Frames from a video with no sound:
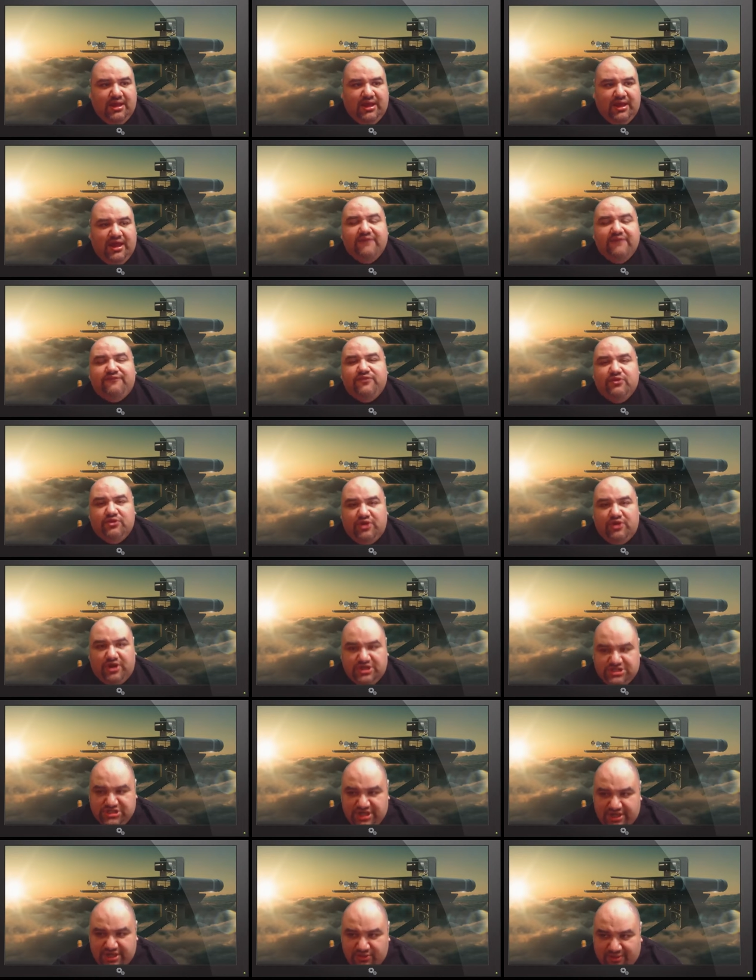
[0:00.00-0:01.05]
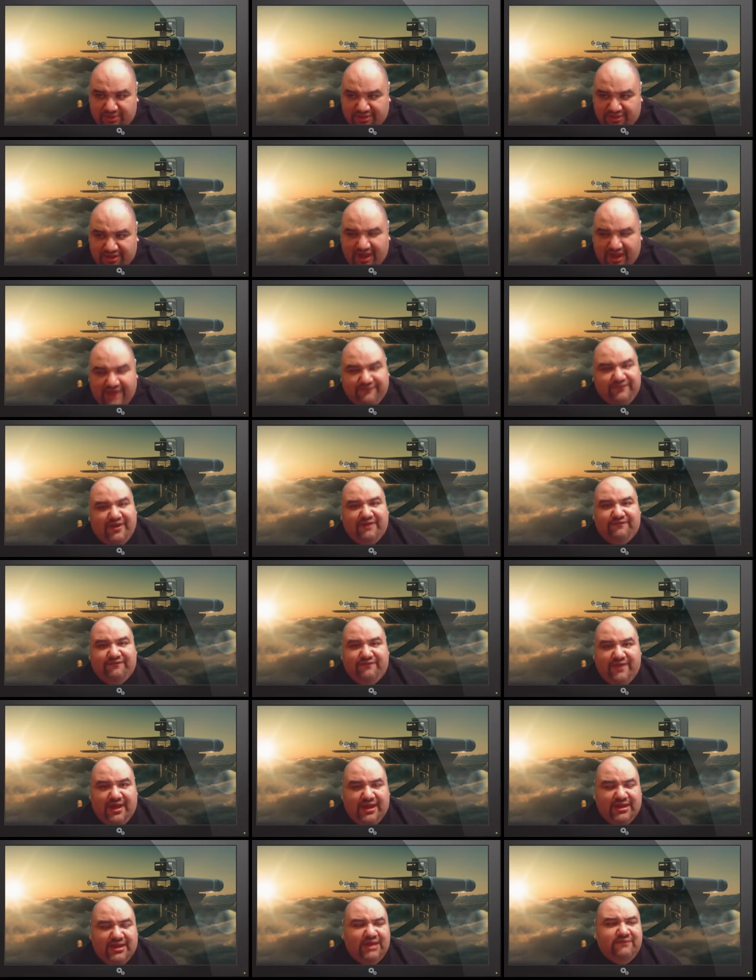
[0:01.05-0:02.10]
if you're a genuine sci-fi
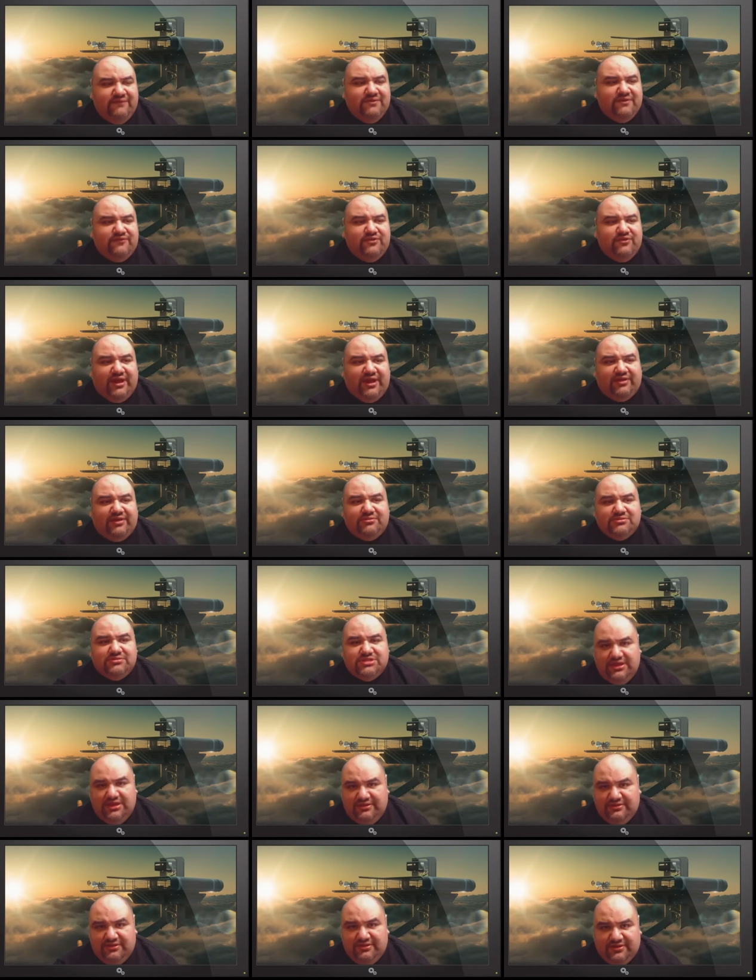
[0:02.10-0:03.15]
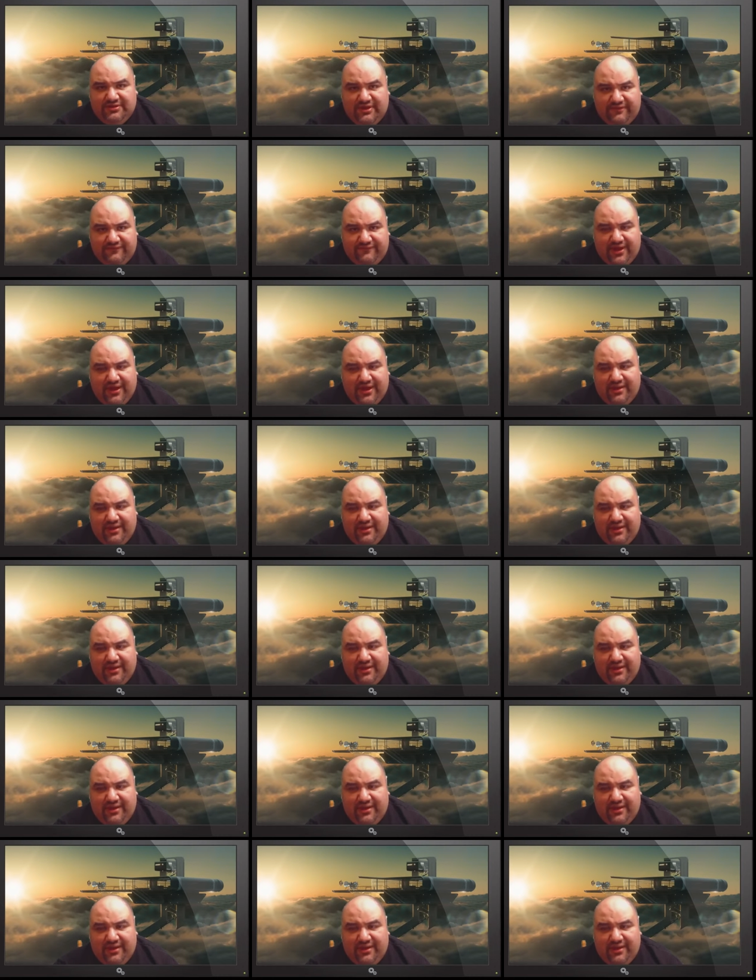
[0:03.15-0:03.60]
fan, even if you like some cheesy sci-fi,